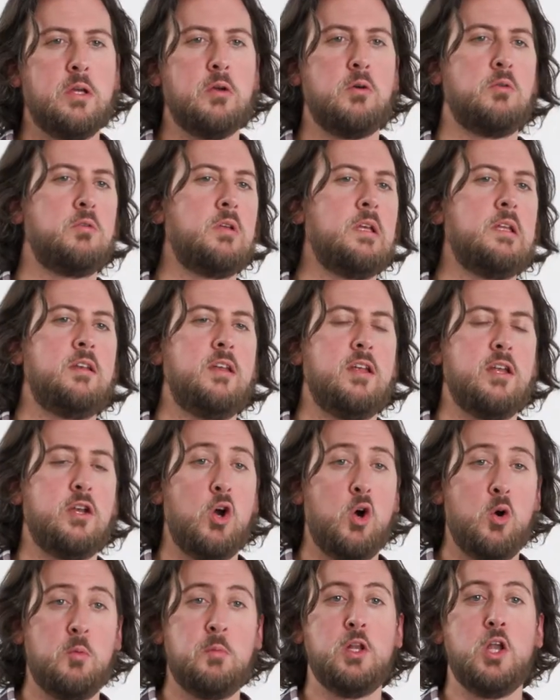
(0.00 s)
Culkin in
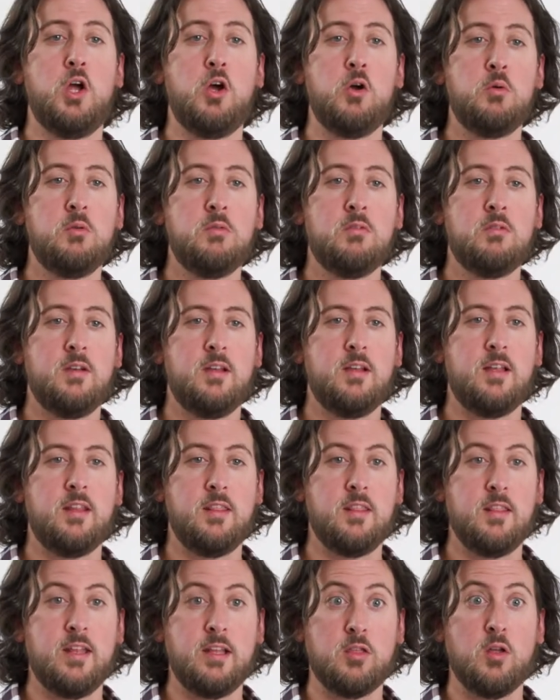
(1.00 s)
Home Alone
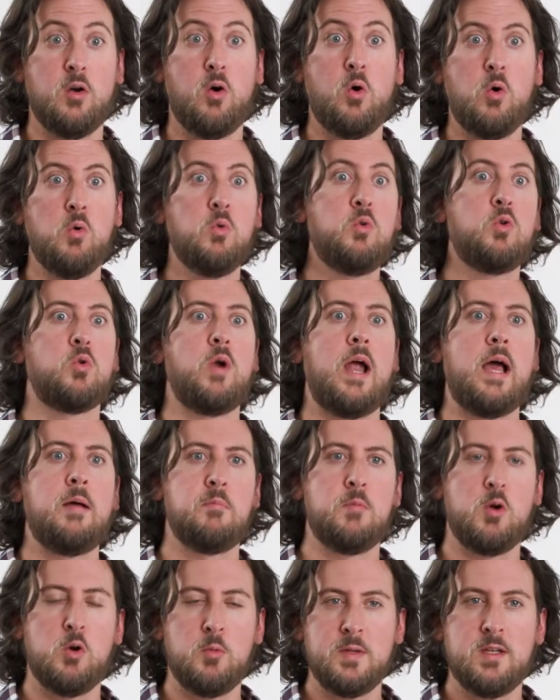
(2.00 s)
and like the oh crap
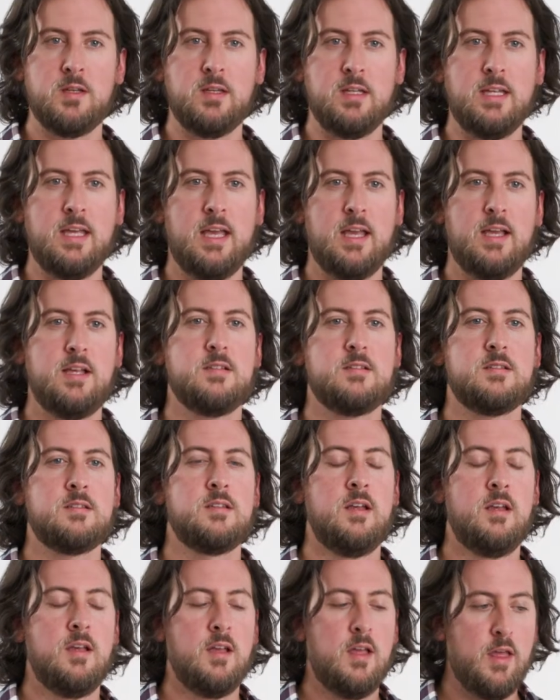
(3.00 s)
moment he has.
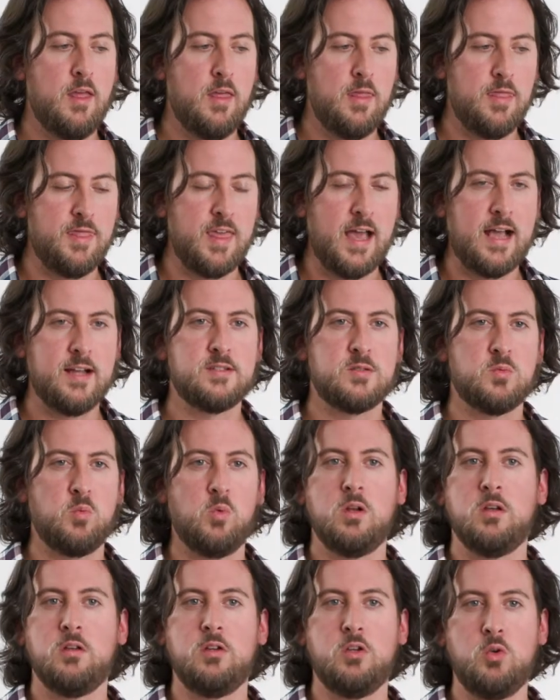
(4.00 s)
That's
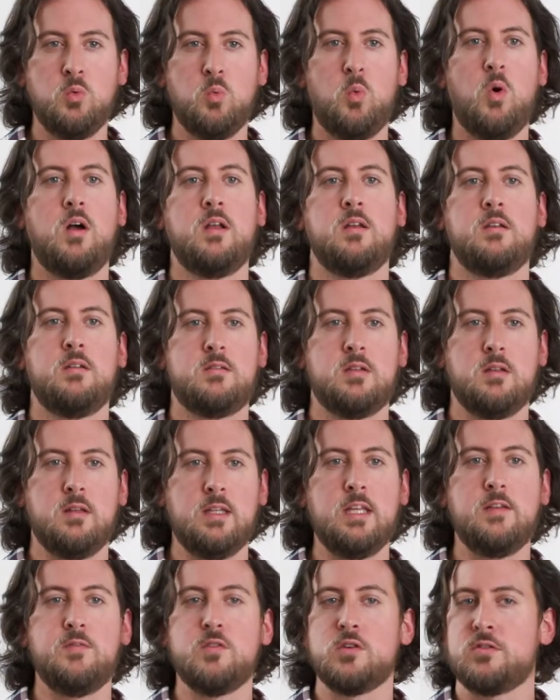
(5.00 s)
what you want to
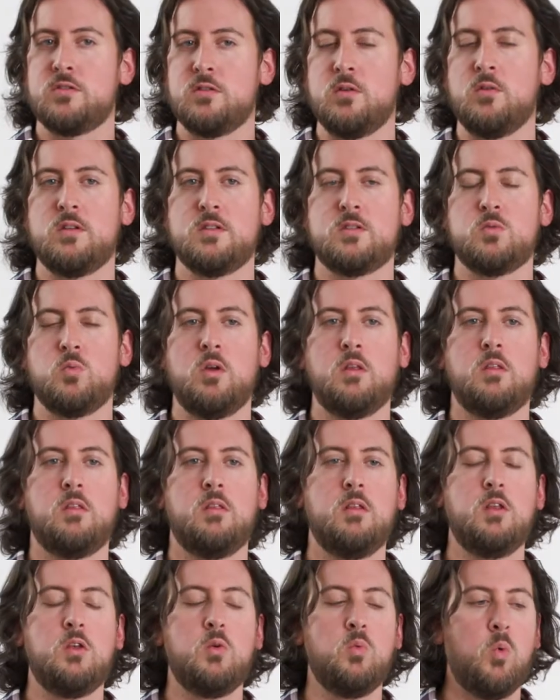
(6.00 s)
leave your students with.
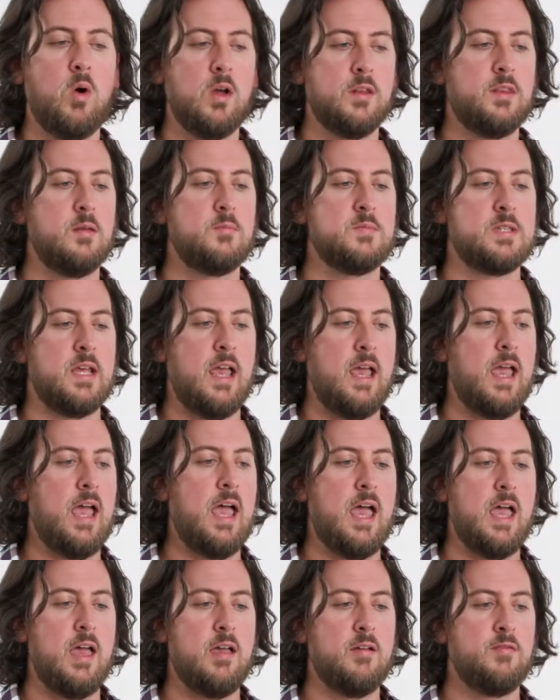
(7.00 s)
You want them to
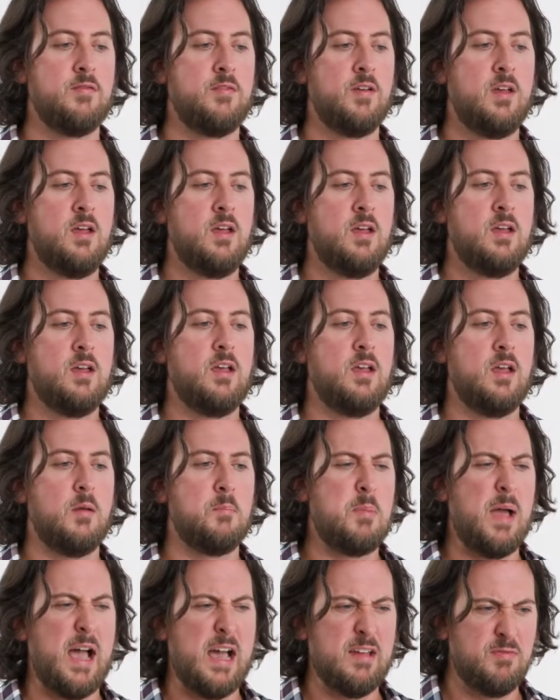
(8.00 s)
have a
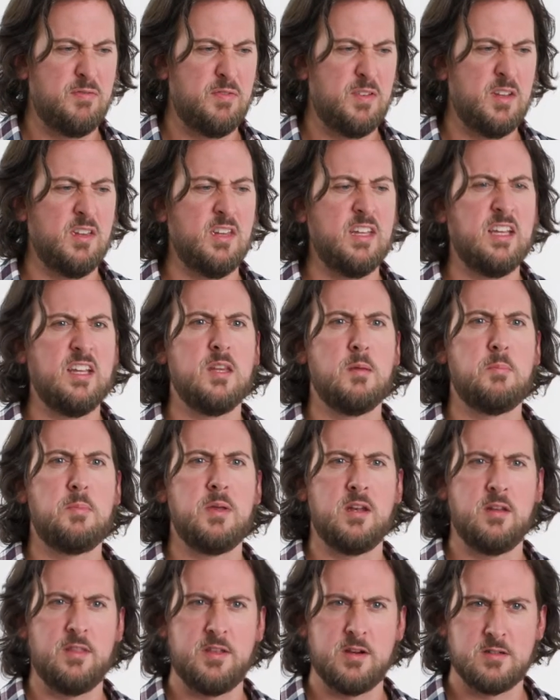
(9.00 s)
bad feeling in the
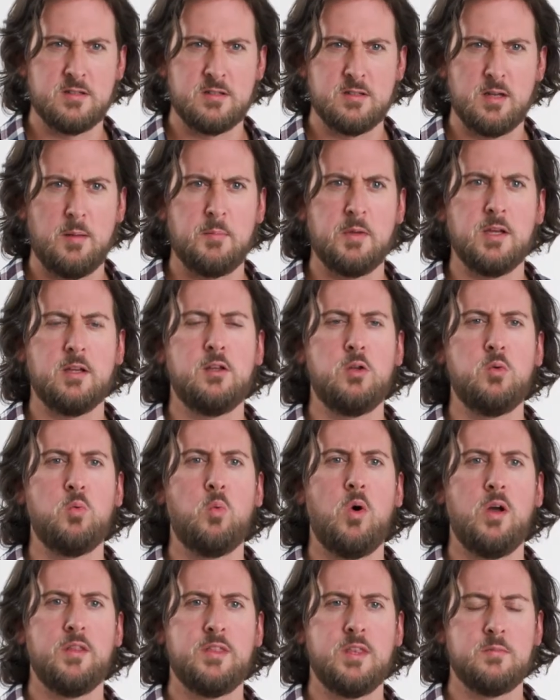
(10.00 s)
pit of their stomach. You
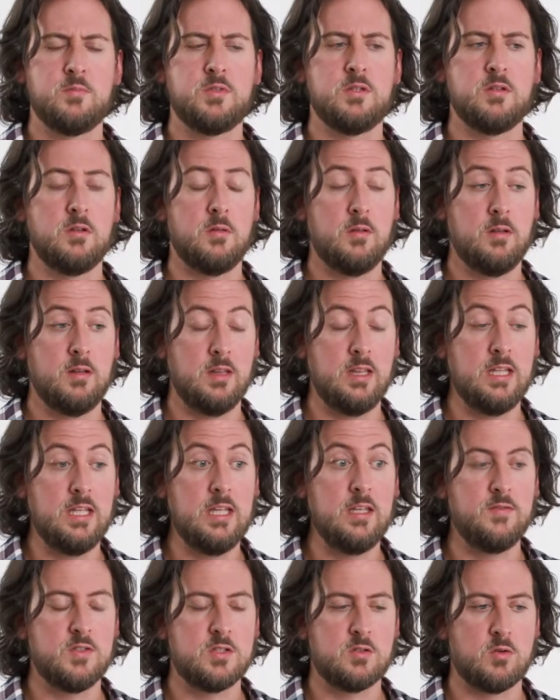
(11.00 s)
want them to
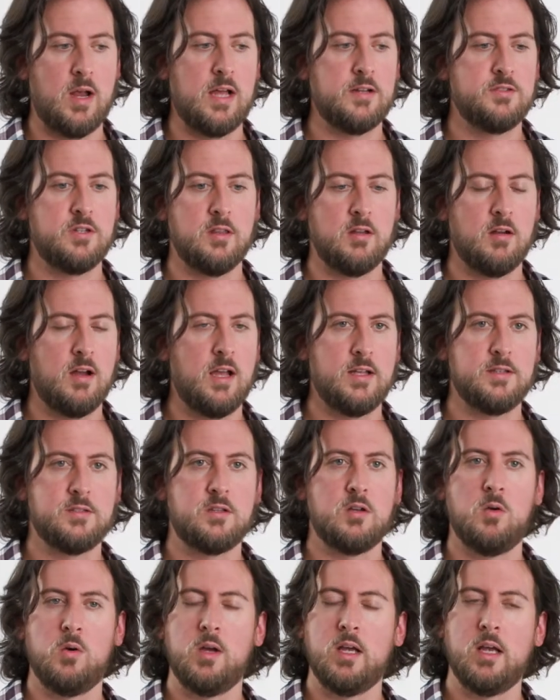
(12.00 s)
leave scratching their heads
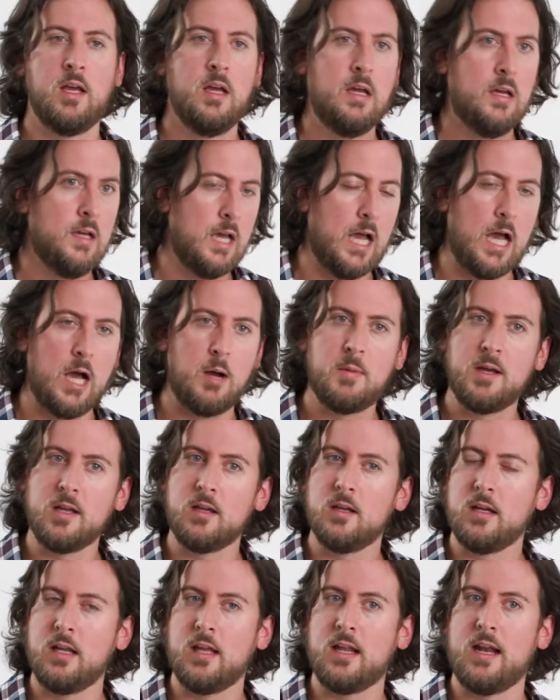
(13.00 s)
going, how am I
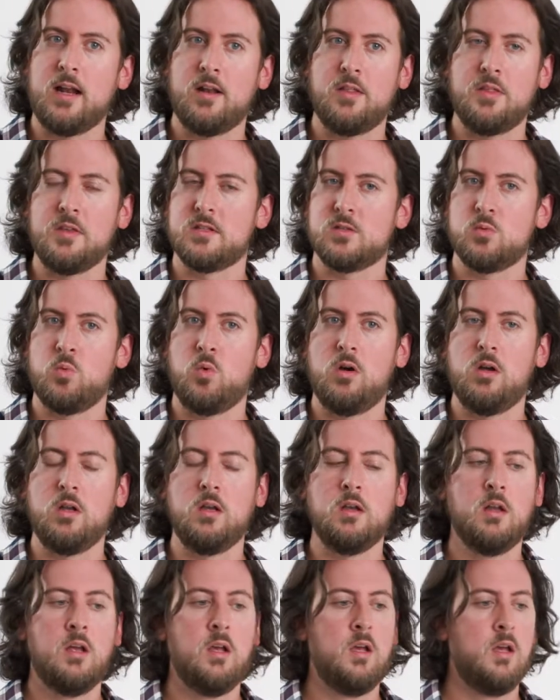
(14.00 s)
gonna get out of this
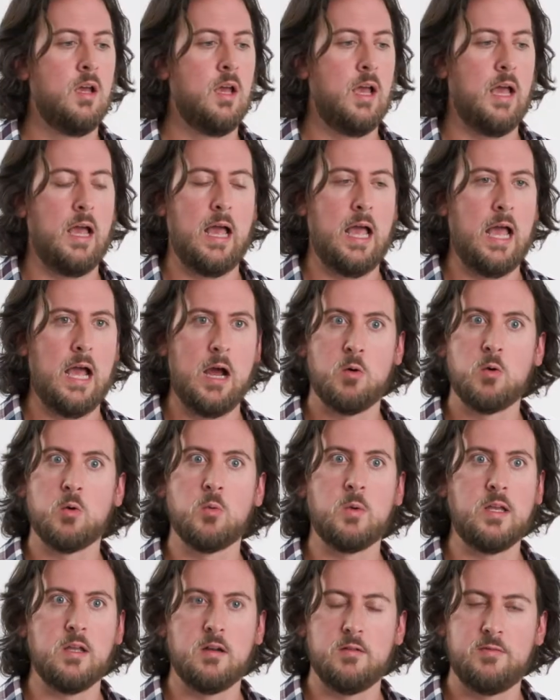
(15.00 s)
one? How are
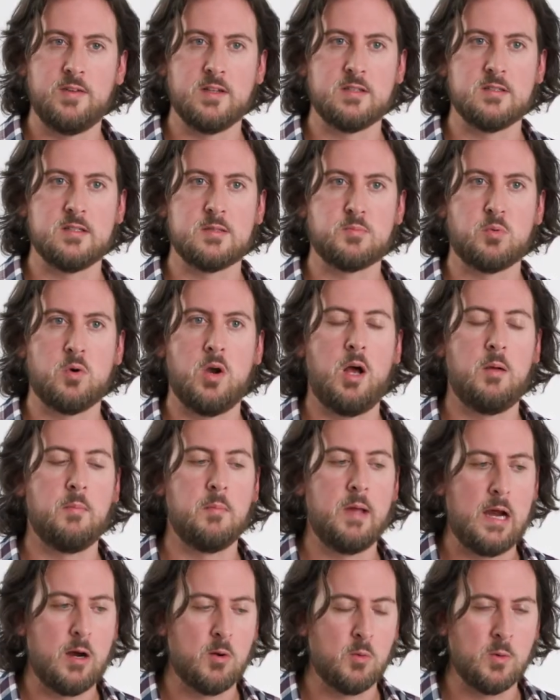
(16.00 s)
we gonna fix this
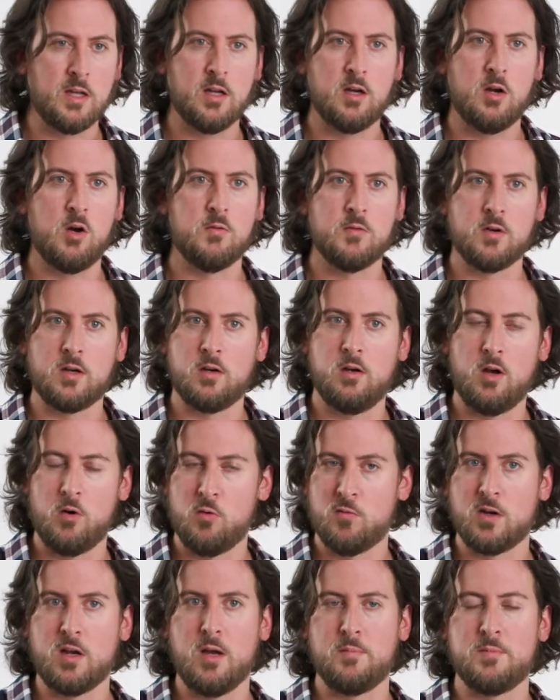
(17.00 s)
problem? How are we gonna
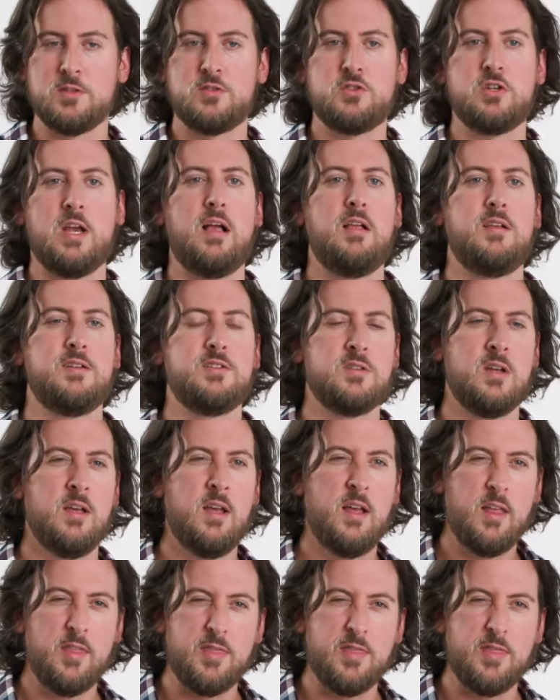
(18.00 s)
overcome this challenge?